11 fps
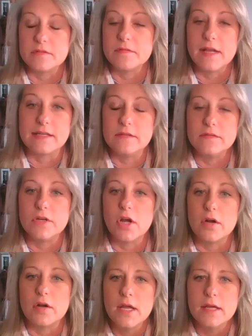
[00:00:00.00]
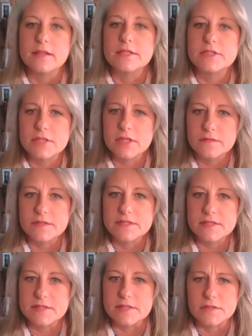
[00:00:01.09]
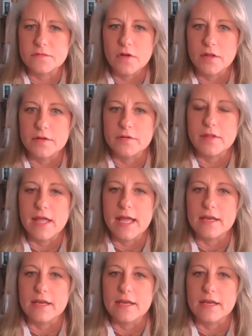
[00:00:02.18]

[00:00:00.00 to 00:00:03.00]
In fact, even our legislative assistants fall under that,